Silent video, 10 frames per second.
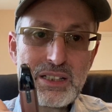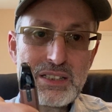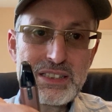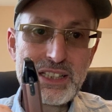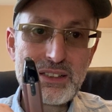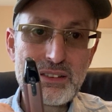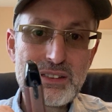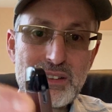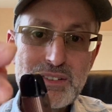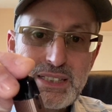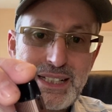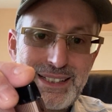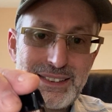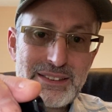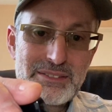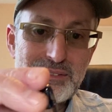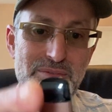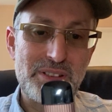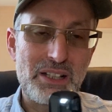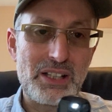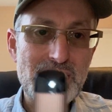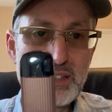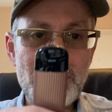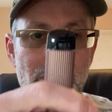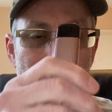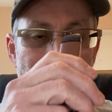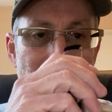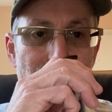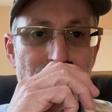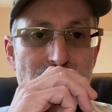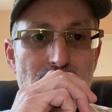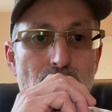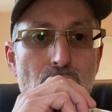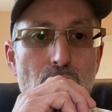sealed side. Now let's see if it makes a difference.